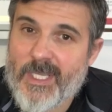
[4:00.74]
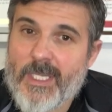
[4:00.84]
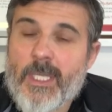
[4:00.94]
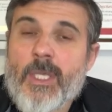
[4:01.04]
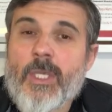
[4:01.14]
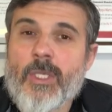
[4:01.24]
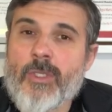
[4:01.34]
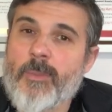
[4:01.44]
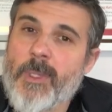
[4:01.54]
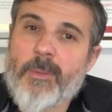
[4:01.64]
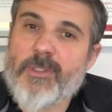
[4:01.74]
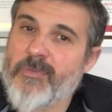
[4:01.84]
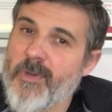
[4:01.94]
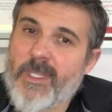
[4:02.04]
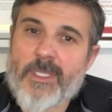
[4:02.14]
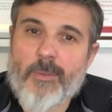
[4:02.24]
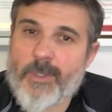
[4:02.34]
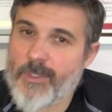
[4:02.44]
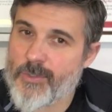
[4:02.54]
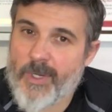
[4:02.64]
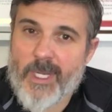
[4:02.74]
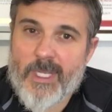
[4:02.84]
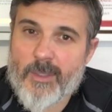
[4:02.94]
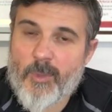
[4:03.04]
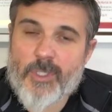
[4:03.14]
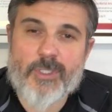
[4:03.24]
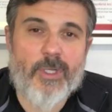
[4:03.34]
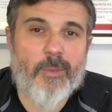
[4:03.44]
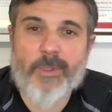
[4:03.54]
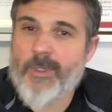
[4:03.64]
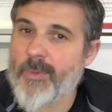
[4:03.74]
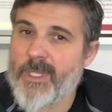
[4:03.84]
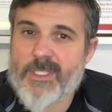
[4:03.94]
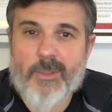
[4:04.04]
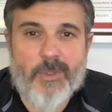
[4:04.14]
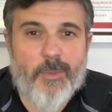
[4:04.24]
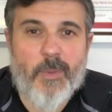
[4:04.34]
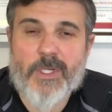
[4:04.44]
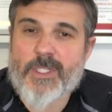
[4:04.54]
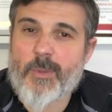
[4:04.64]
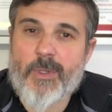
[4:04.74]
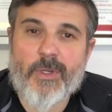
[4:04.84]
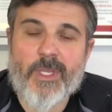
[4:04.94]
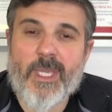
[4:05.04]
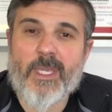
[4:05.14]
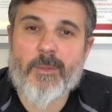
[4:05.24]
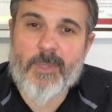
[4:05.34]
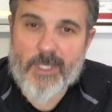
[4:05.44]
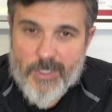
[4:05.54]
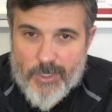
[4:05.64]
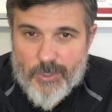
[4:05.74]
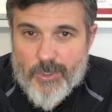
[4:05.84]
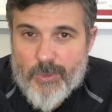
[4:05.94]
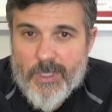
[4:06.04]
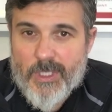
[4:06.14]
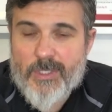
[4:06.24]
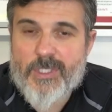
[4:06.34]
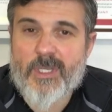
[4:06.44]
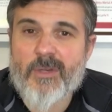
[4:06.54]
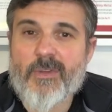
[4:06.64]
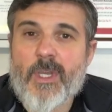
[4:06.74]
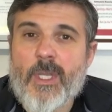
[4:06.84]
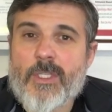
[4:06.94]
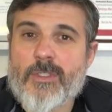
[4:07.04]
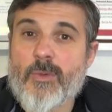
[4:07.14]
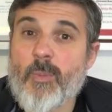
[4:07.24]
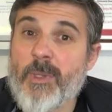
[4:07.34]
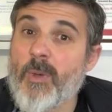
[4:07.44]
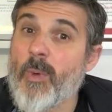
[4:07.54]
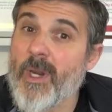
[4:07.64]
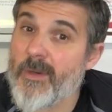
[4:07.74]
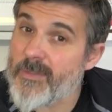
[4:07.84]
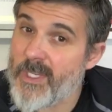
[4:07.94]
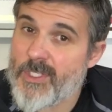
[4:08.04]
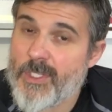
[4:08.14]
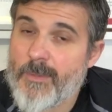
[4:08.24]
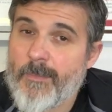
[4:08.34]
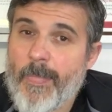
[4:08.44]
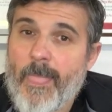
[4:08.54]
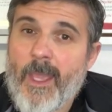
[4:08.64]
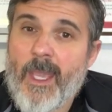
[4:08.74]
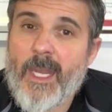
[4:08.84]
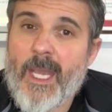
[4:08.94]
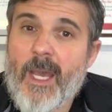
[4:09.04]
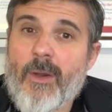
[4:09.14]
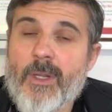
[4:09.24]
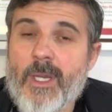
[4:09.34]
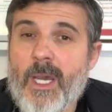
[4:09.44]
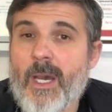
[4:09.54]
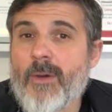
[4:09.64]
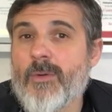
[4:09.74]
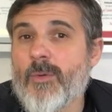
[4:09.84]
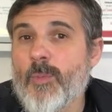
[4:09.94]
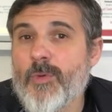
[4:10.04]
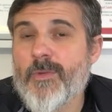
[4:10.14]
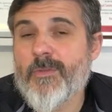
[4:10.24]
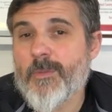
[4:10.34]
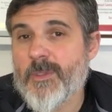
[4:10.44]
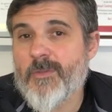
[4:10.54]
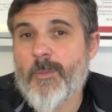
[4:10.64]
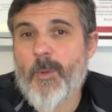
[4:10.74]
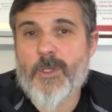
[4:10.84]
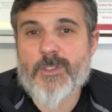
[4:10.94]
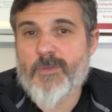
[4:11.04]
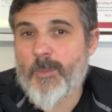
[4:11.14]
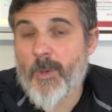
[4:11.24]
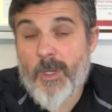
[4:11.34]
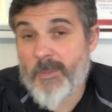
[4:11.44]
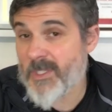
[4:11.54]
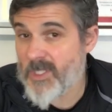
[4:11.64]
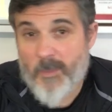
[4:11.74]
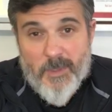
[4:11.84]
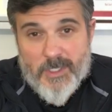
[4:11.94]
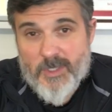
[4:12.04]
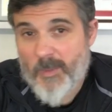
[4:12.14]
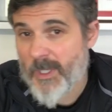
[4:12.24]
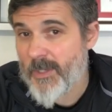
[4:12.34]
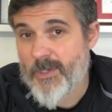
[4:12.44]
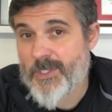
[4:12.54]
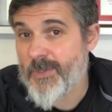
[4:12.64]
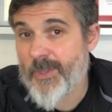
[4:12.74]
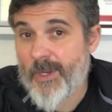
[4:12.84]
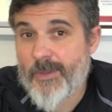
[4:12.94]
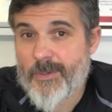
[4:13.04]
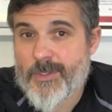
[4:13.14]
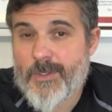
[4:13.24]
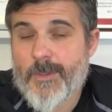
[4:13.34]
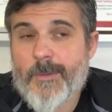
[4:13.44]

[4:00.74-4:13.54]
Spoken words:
it, you'll be able to find it when you're training in the martial art, when you're wrestling, when you're punching, when you're kicking, because you're tuning yourself to be aware of tension and how to remove it from different parts of your body, because some parts of the body are easier than others.